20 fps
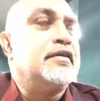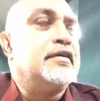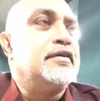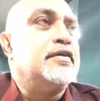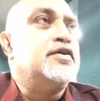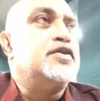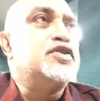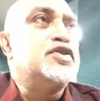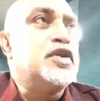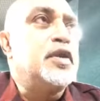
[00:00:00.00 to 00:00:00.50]

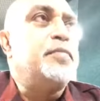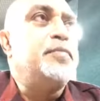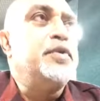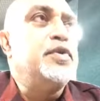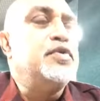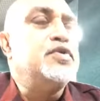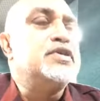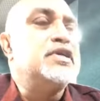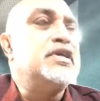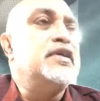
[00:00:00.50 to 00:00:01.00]
You stop
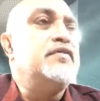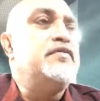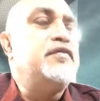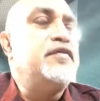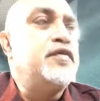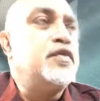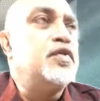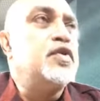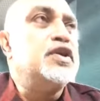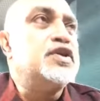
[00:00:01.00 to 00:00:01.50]
using the
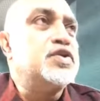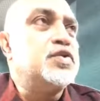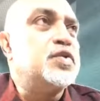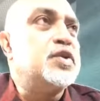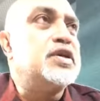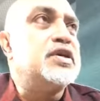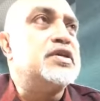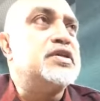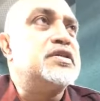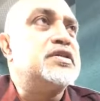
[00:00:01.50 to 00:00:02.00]
foolish
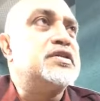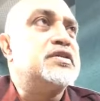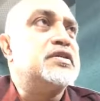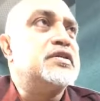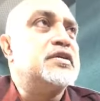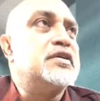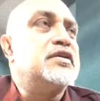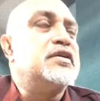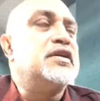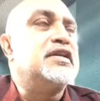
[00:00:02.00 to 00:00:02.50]
words
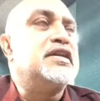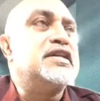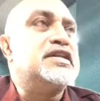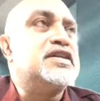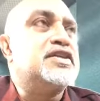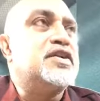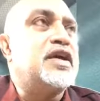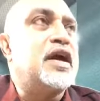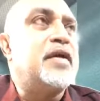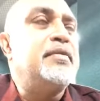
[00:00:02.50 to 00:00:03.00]
to
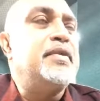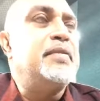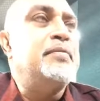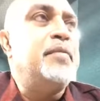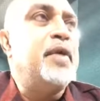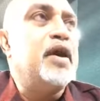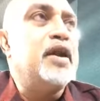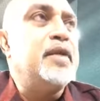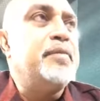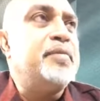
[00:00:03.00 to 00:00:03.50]
describe the
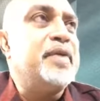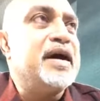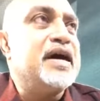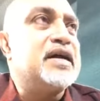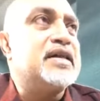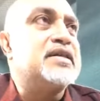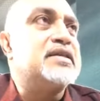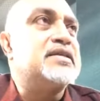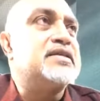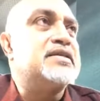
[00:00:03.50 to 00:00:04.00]
body
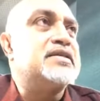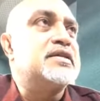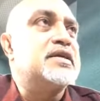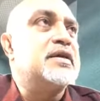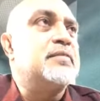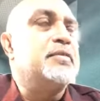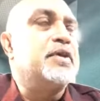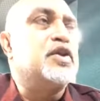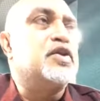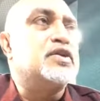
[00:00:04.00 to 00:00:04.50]
parts,
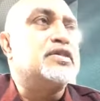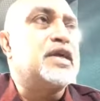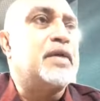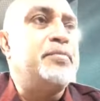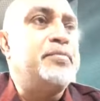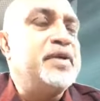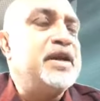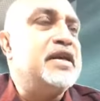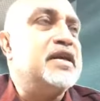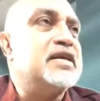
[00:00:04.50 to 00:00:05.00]
because a
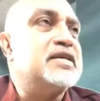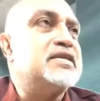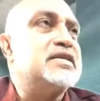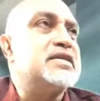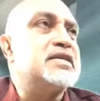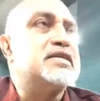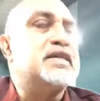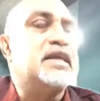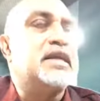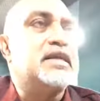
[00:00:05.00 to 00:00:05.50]
penis
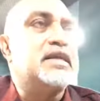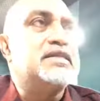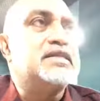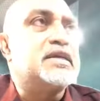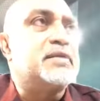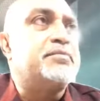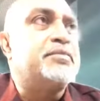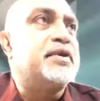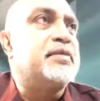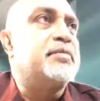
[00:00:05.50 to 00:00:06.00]
is an
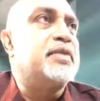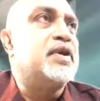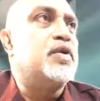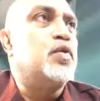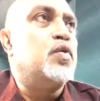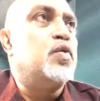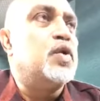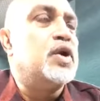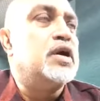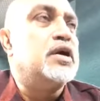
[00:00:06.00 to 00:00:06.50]

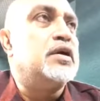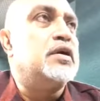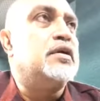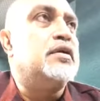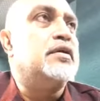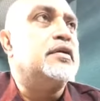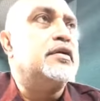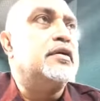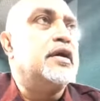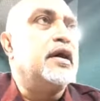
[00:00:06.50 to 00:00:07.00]
acceptable word.
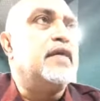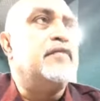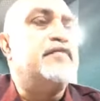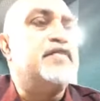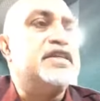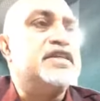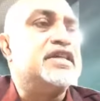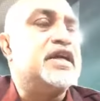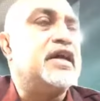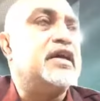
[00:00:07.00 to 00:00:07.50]
A
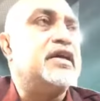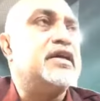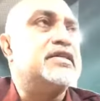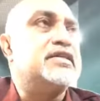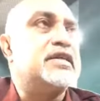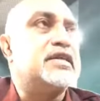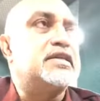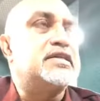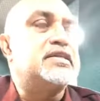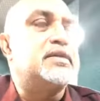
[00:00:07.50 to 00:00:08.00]
vagina
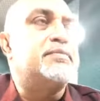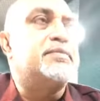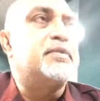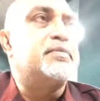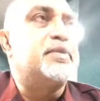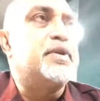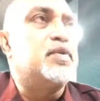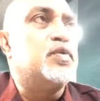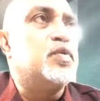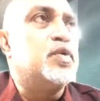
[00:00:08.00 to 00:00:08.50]
is an
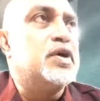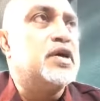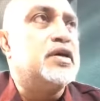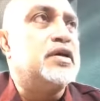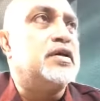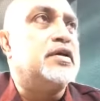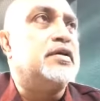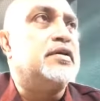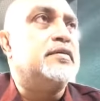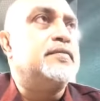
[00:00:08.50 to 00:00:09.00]
acceptable
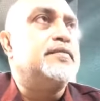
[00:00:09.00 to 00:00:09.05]
word.